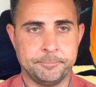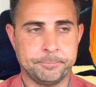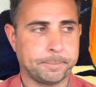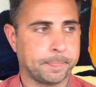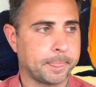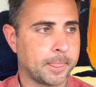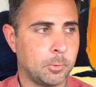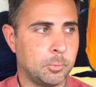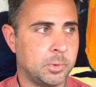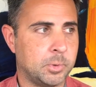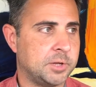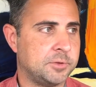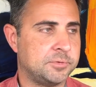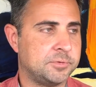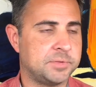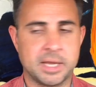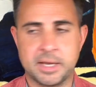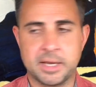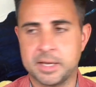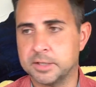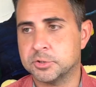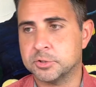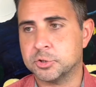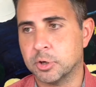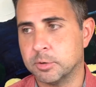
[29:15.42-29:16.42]
when you think
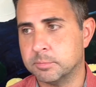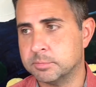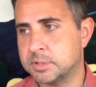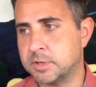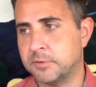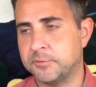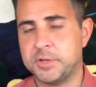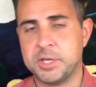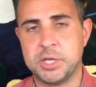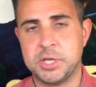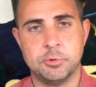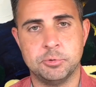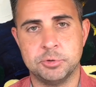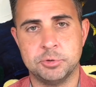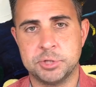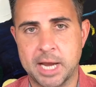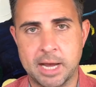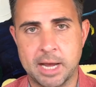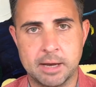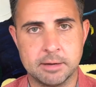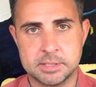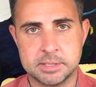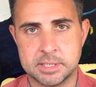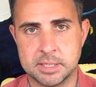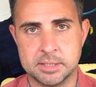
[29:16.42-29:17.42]
in terms of huge
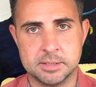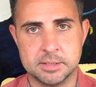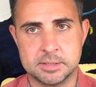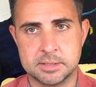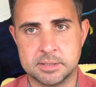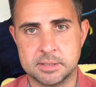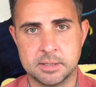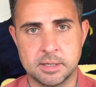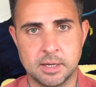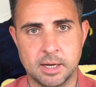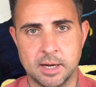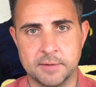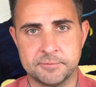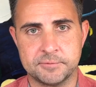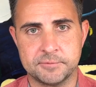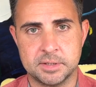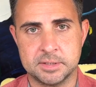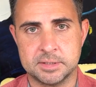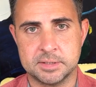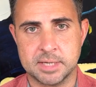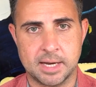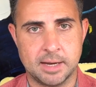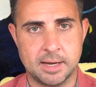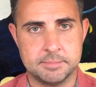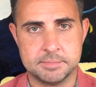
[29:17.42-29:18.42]
houses,
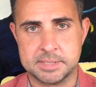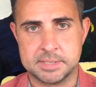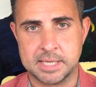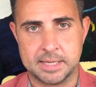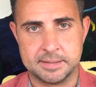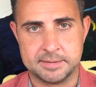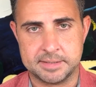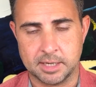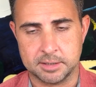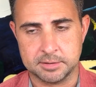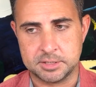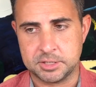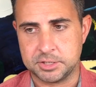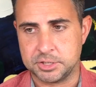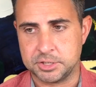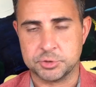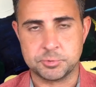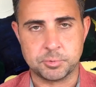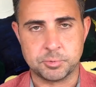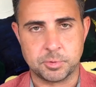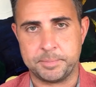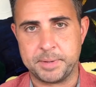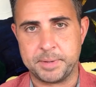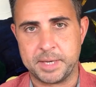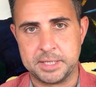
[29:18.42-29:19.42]
oftentimes that delta
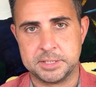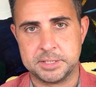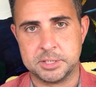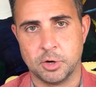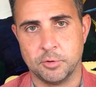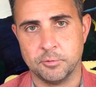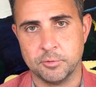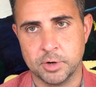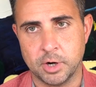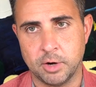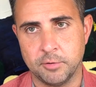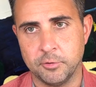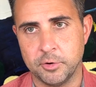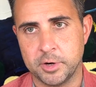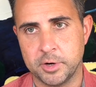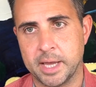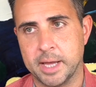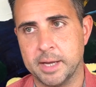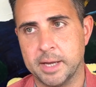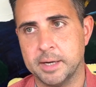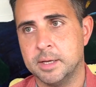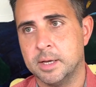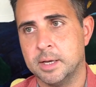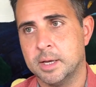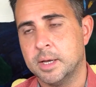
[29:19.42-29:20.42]
just repeats over and over
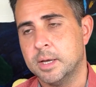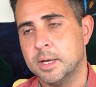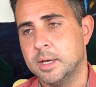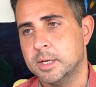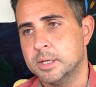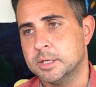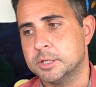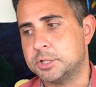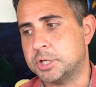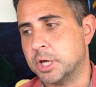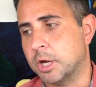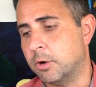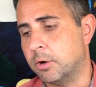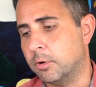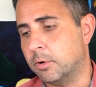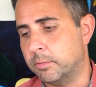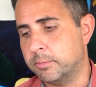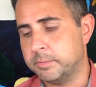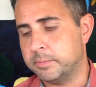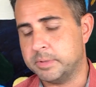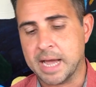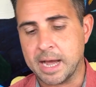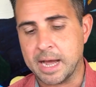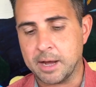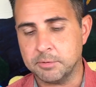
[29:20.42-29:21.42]
again. So
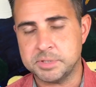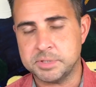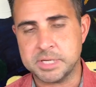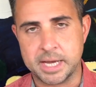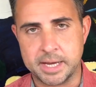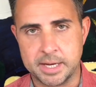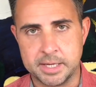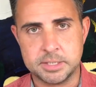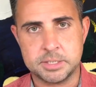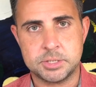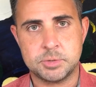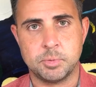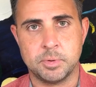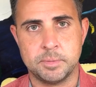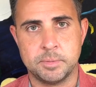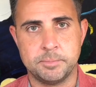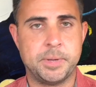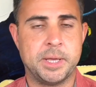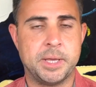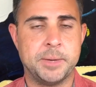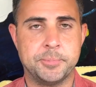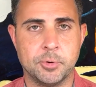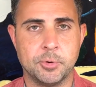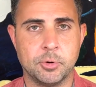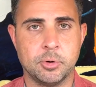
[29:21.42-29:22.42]
nowadays, when
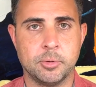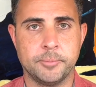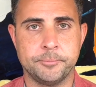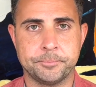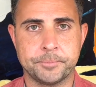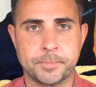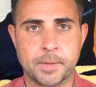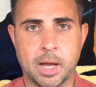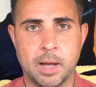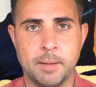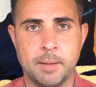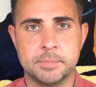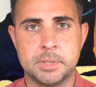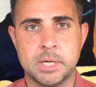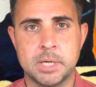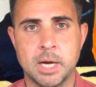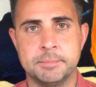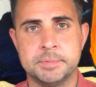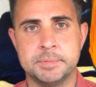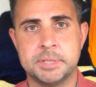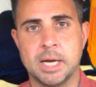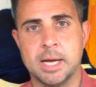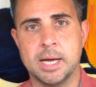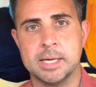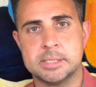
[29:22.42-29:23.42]
people come
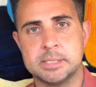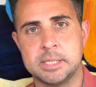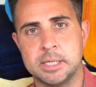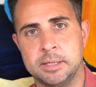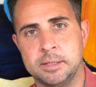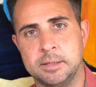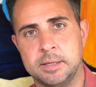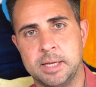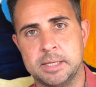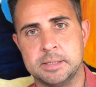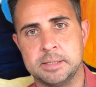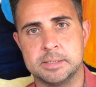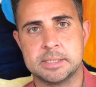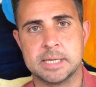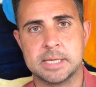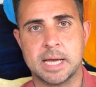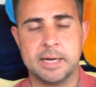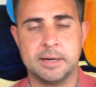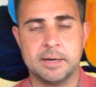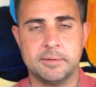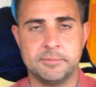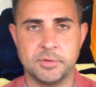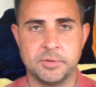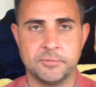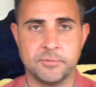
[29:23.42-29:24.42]
to us inside
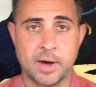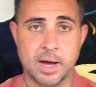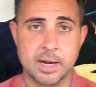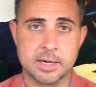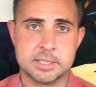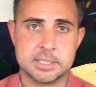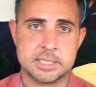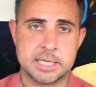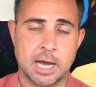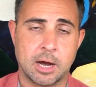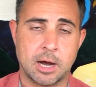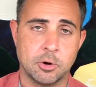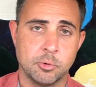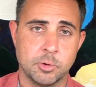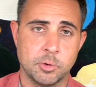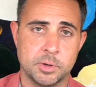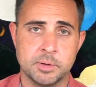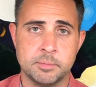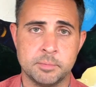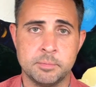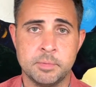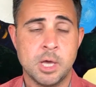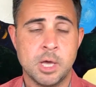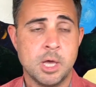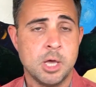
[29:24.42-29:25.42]
of the Vodacy
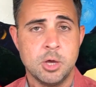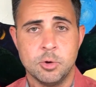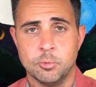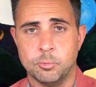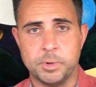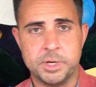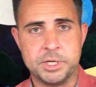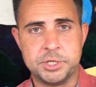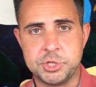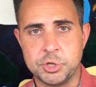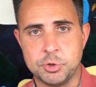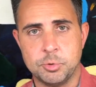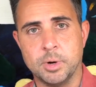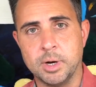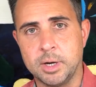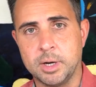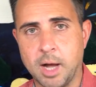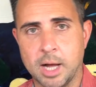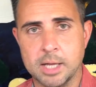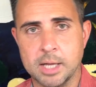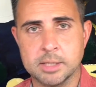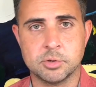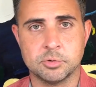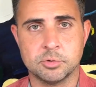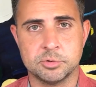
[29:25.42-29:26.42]
algorithm, we do a
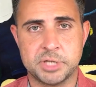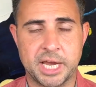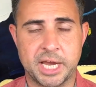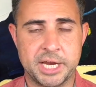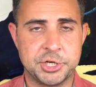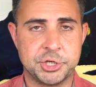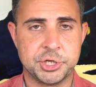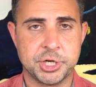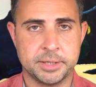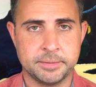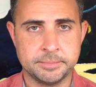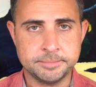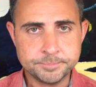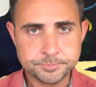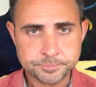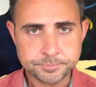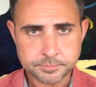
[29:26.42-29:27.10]
consultation